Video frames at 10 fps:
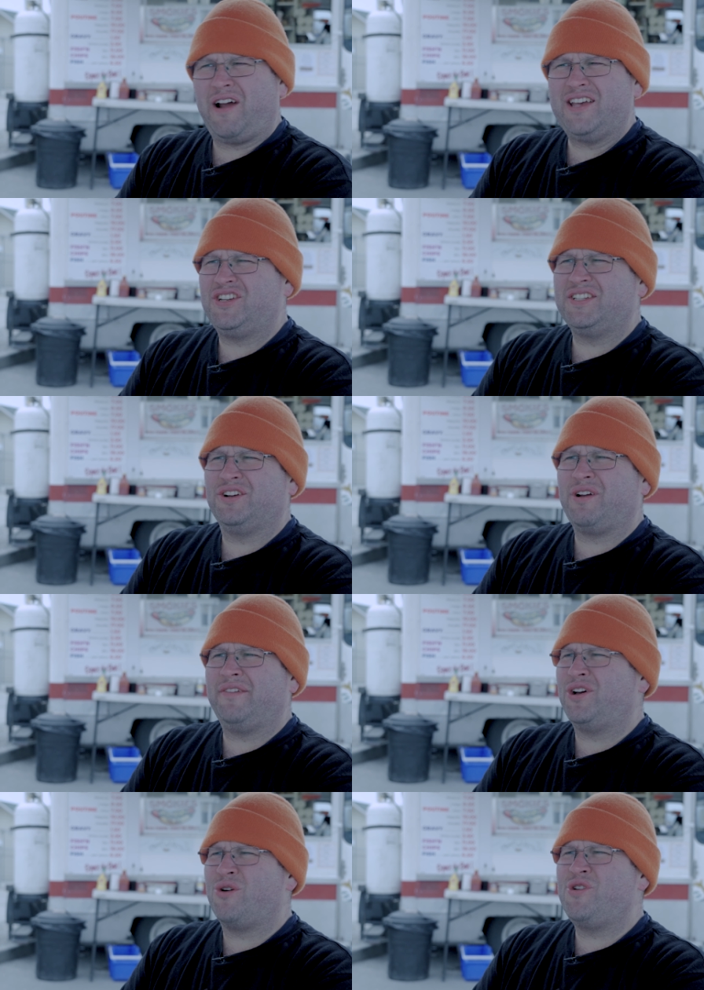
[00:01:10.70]
fries, cheese, and
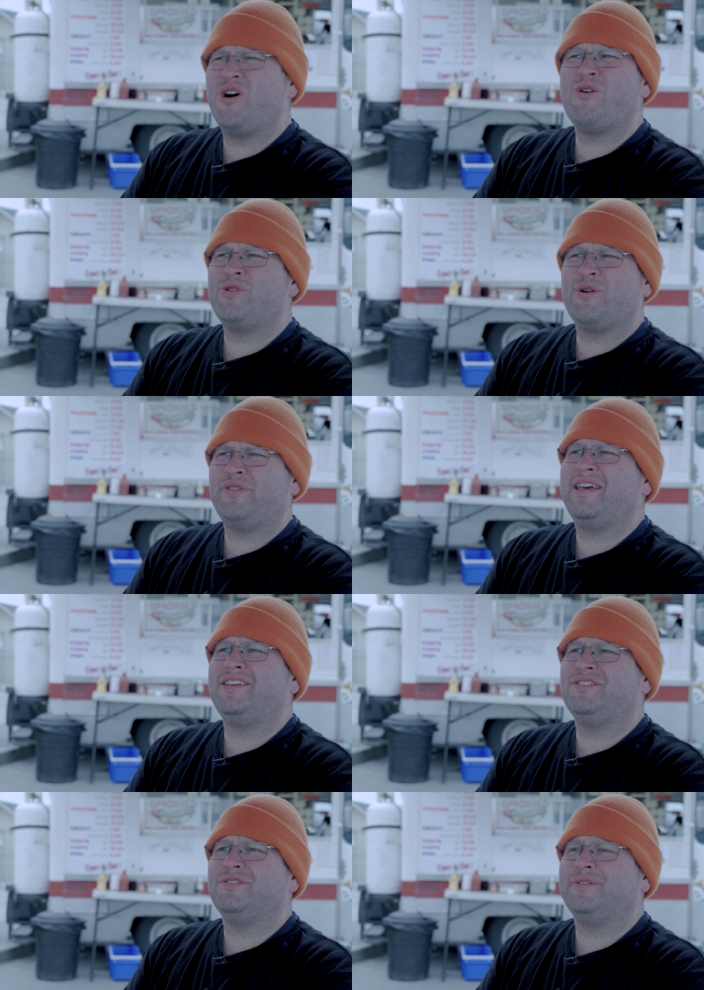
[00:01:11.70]
gravy? Oh, no,
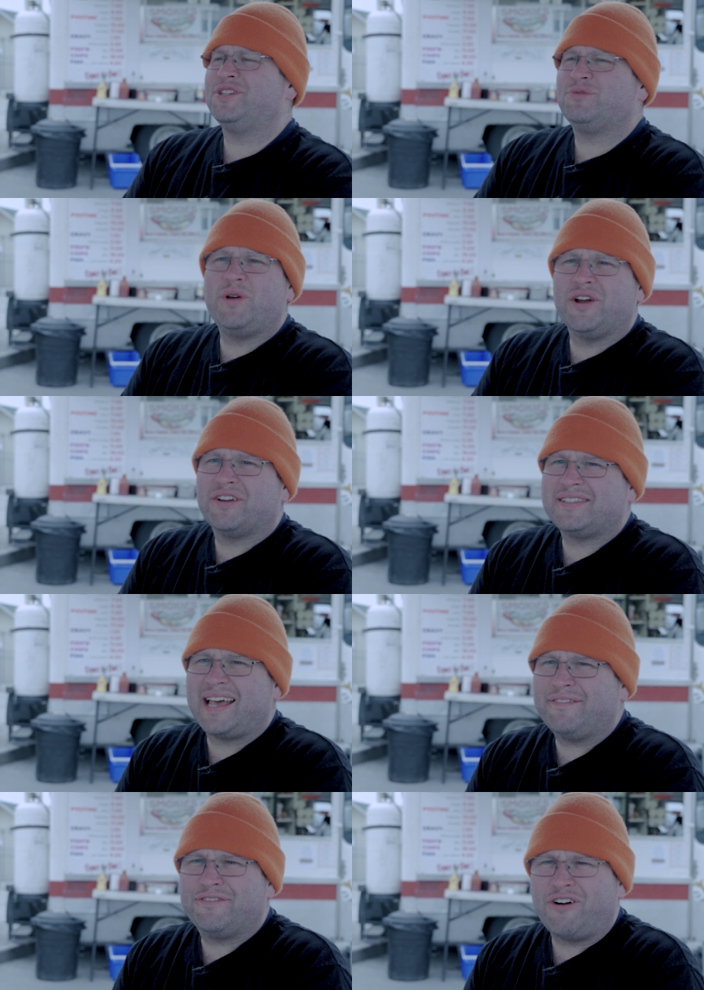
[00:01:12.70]
thank you. Which is weird because they
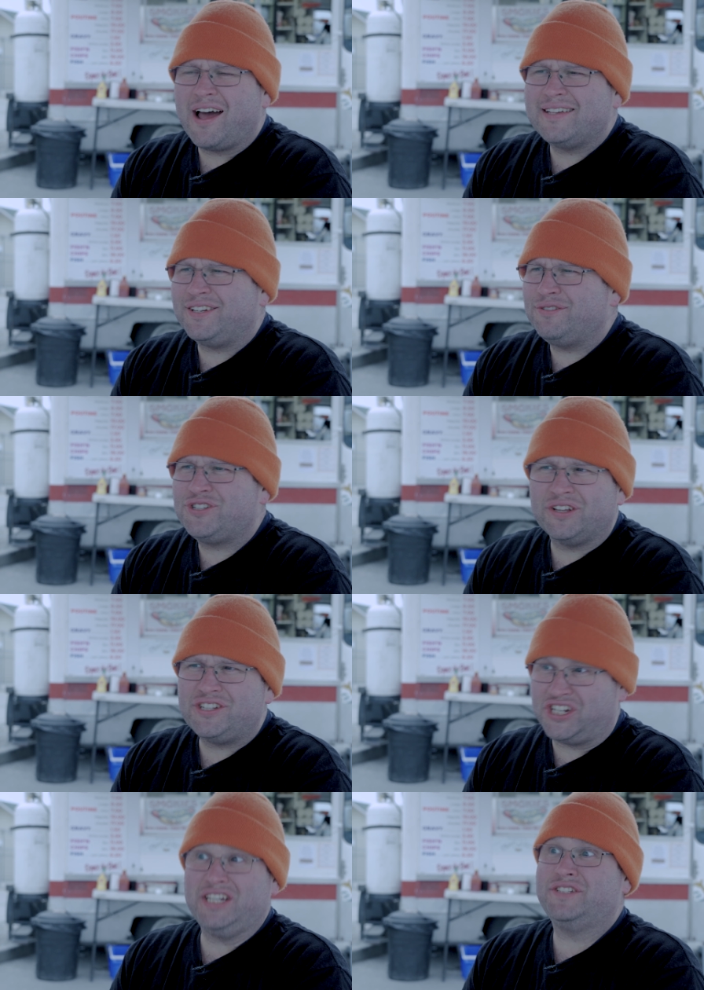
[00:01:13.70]
have fries, they do chili
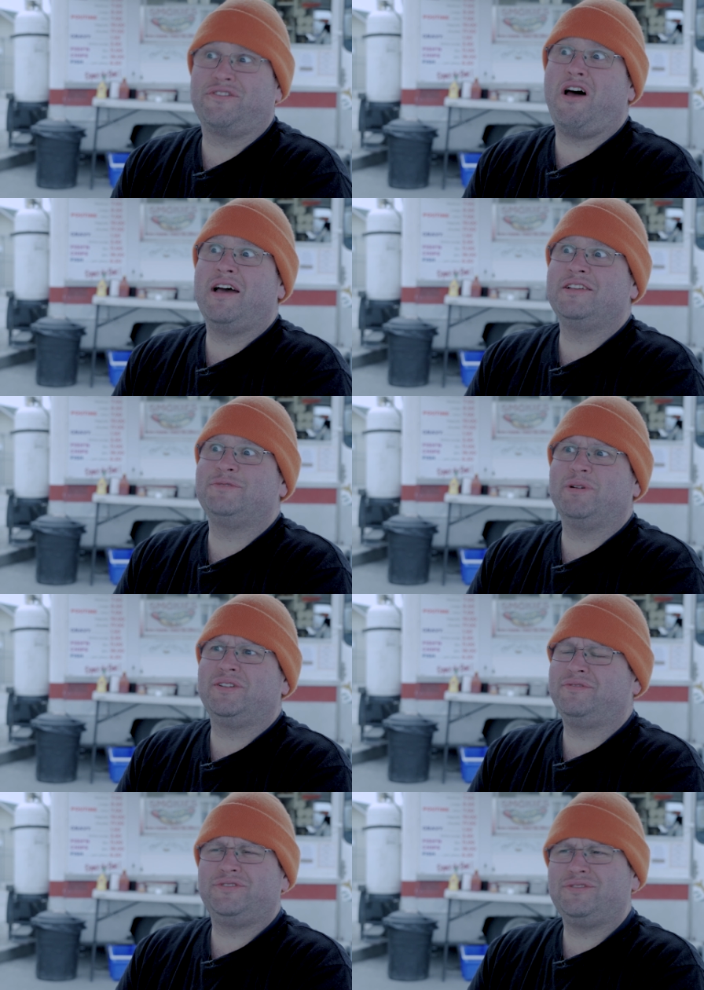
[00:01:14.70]
cheese fries, but
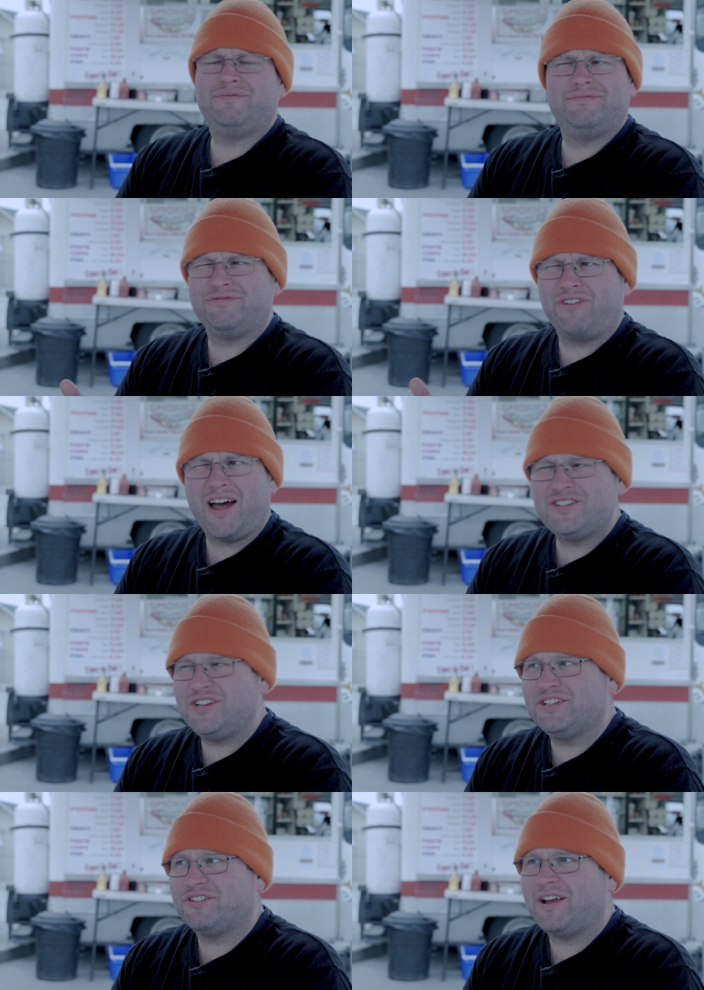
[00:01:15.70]
fries,
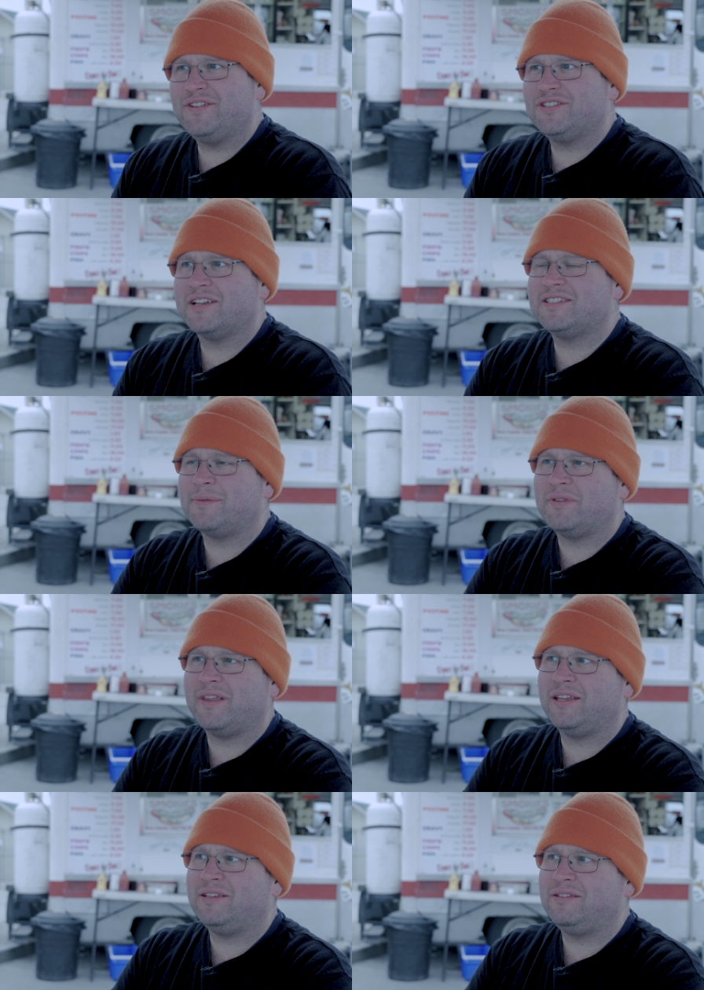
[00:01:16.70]
cheese, and gravy is not something
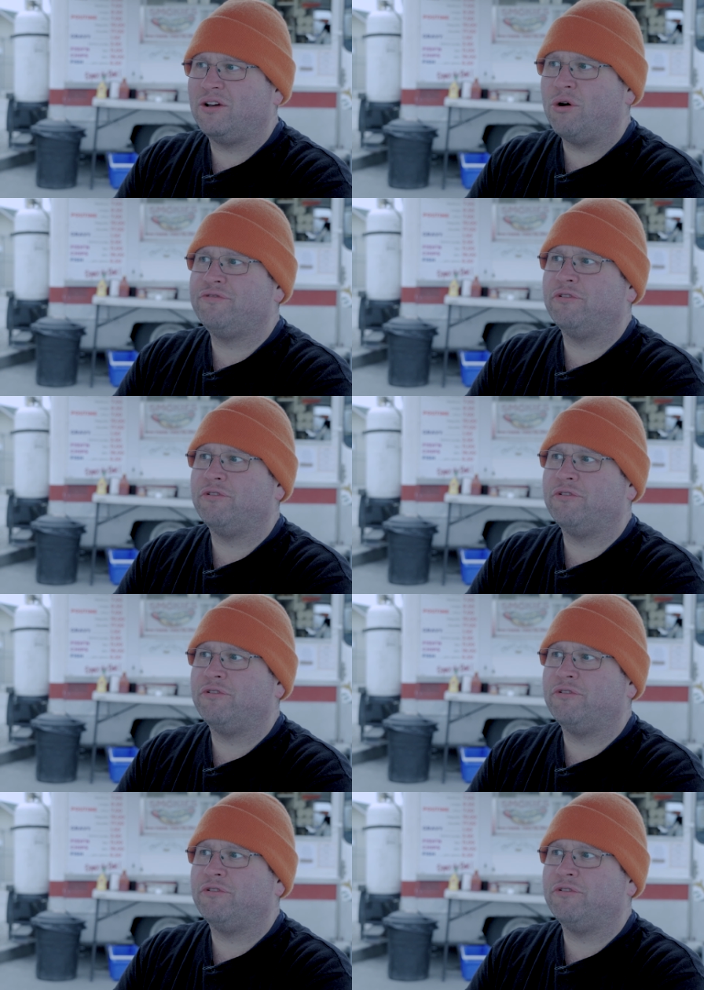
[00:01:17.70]
they go